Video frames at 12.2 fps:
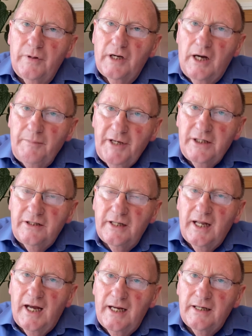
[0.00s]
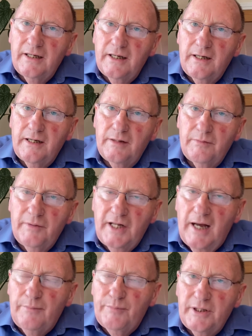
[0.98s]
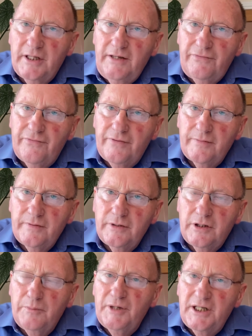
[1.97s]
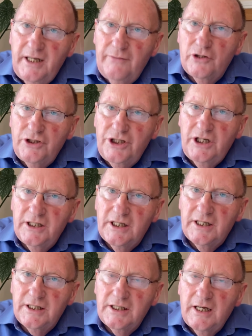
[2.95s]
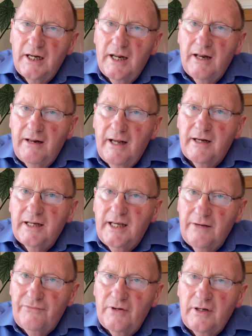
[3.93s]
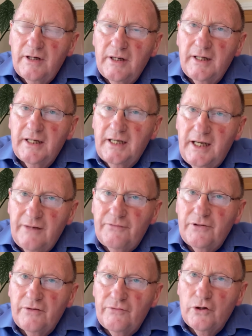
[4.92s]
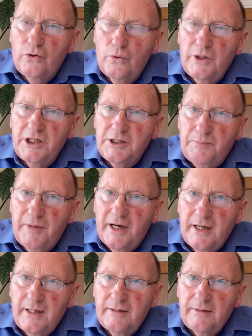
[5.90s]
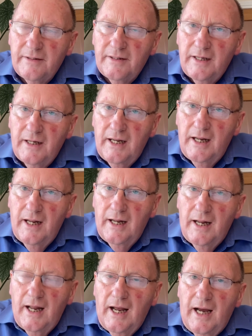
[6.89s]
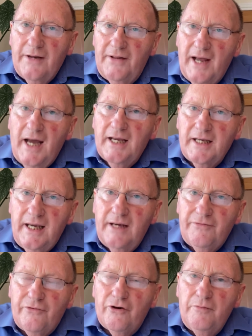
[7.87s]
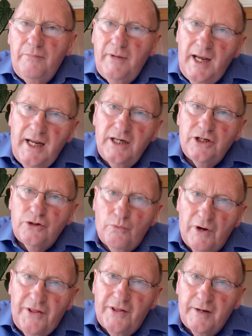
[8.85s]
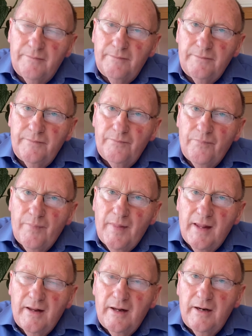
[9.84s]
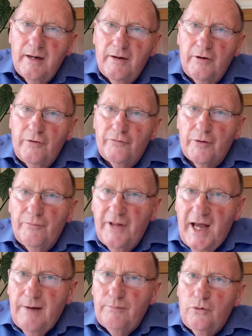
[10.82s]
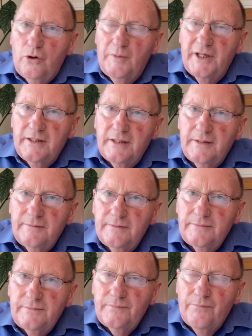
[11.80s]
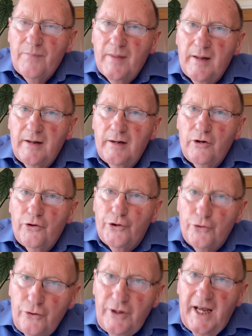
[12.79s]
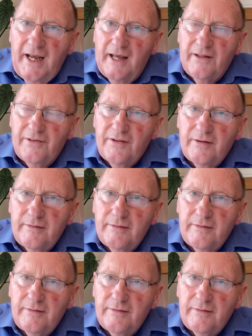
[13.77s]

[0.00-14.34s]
coming to that belief, to believe on Jesus, they are given the gift of the Holy Spirit. And that gift remains with them from that moment through death